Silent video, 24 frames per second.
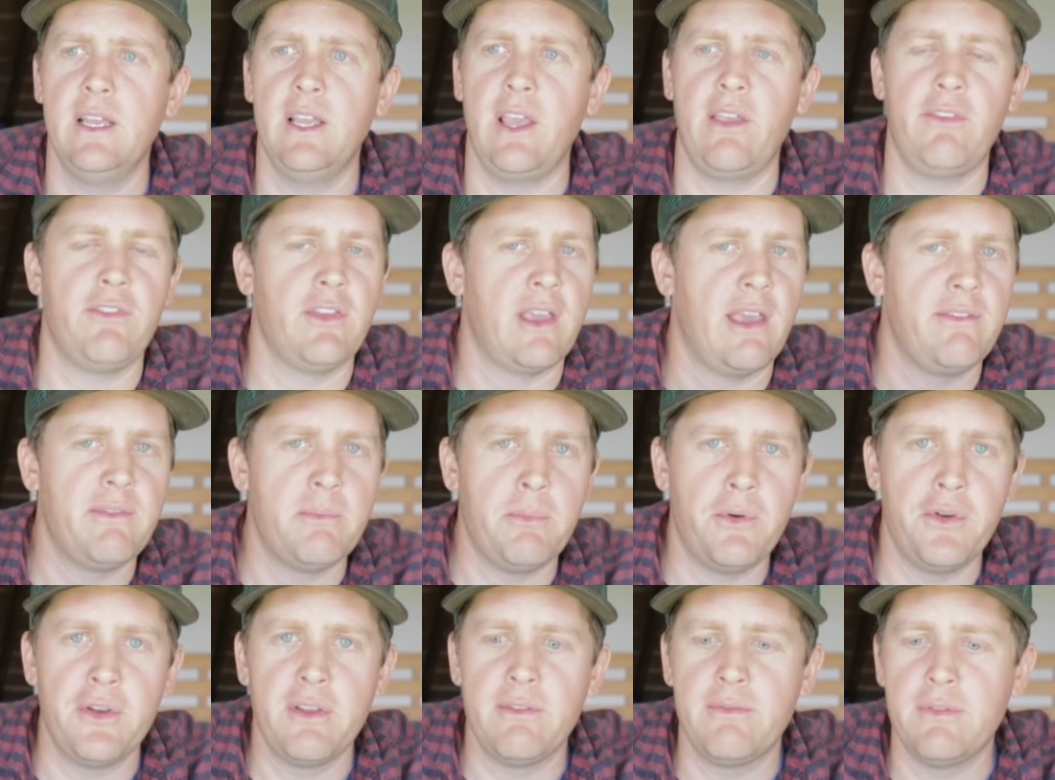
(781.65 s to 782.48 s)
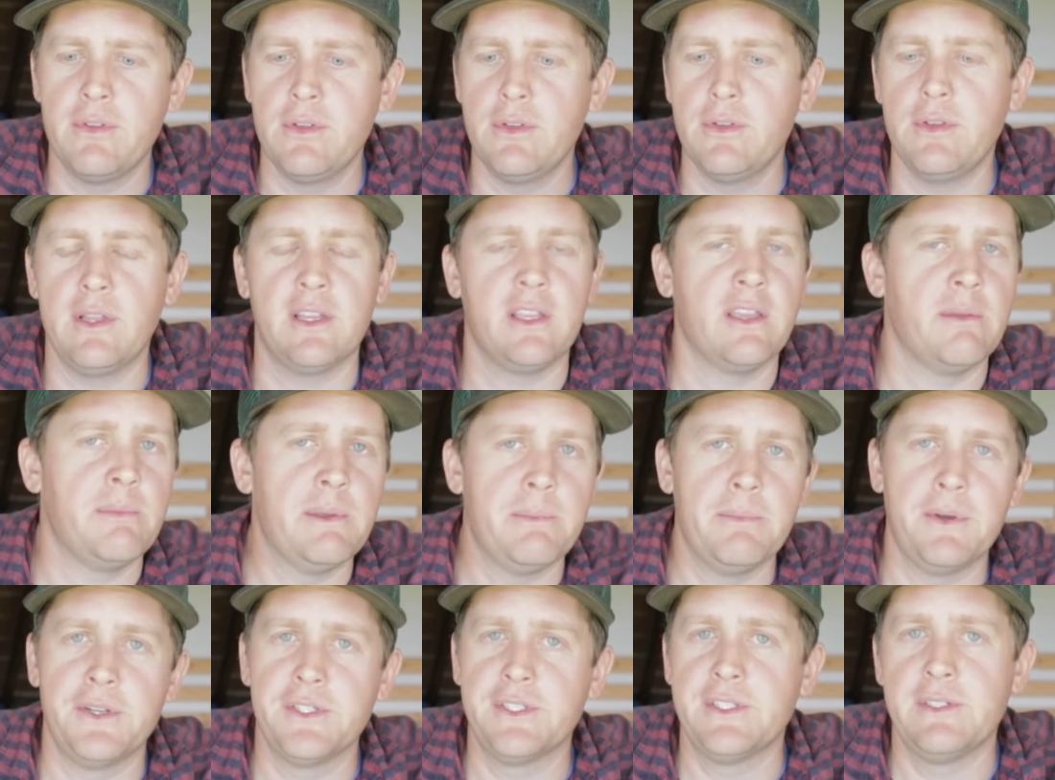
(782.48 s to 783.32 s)
If you have a point of view, it can be
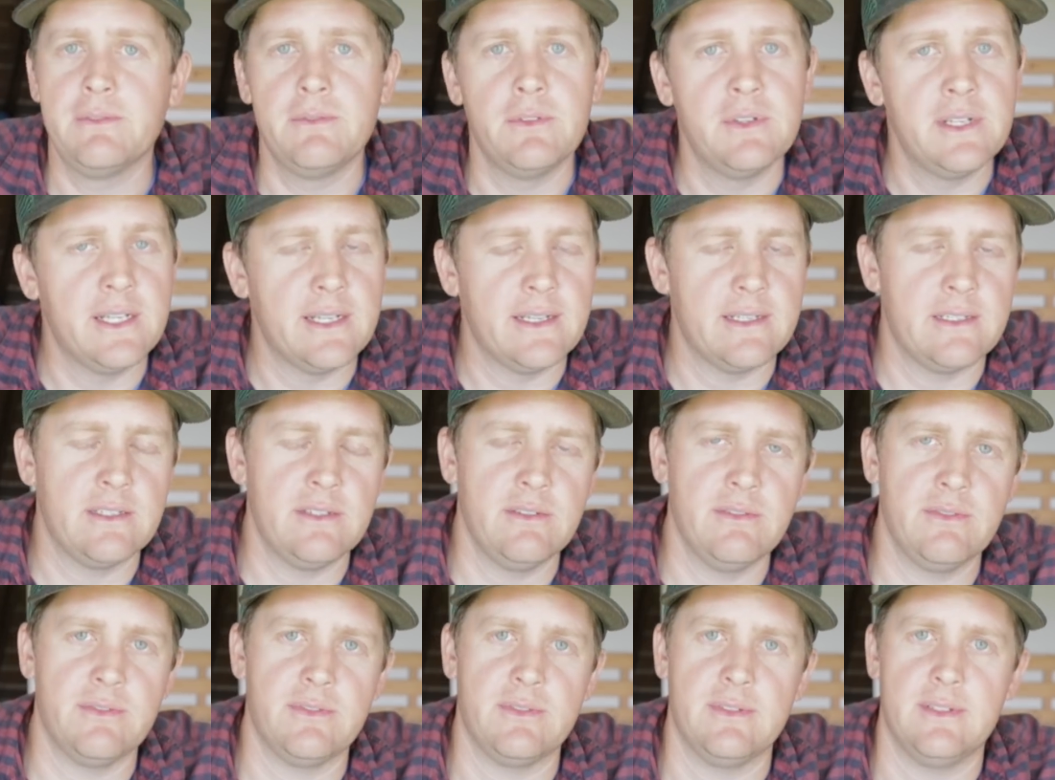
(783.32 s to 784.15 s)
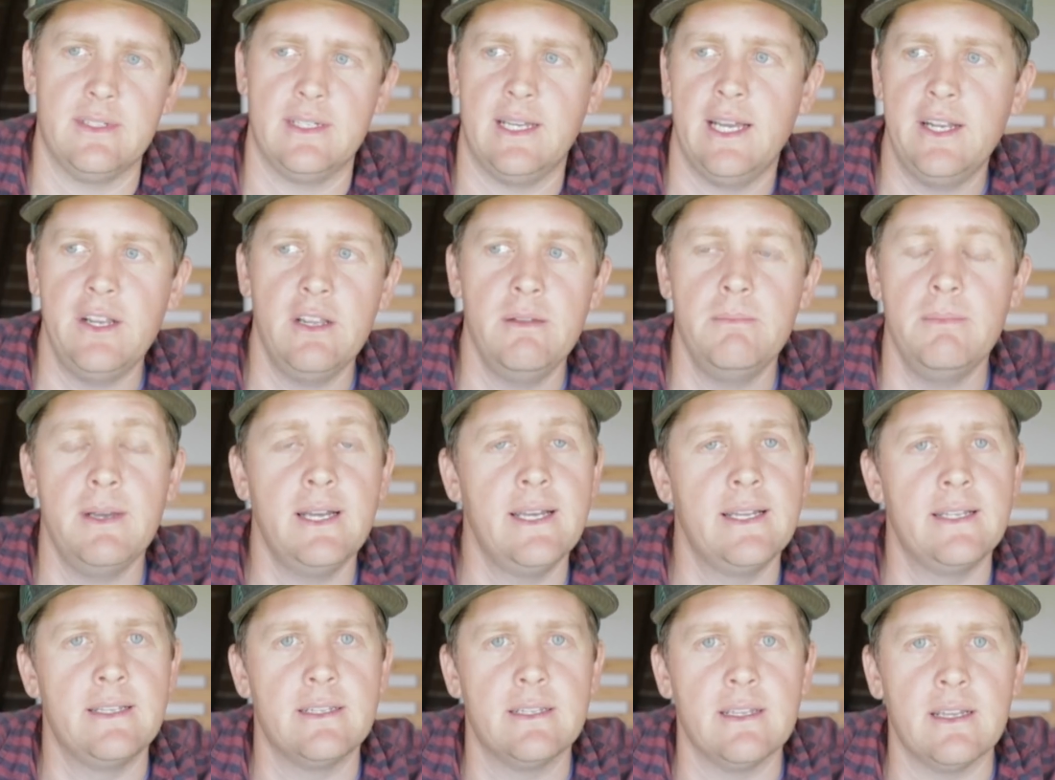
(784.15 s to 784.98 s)
positive or negative. I don't
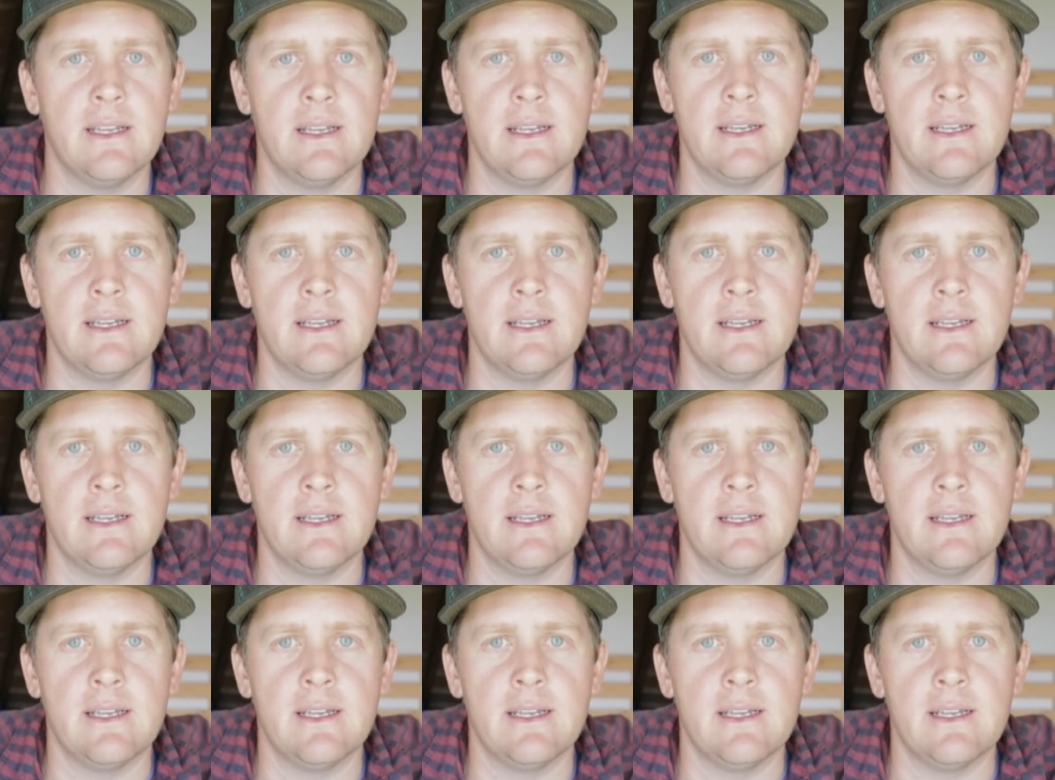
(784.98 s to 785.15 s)
mind.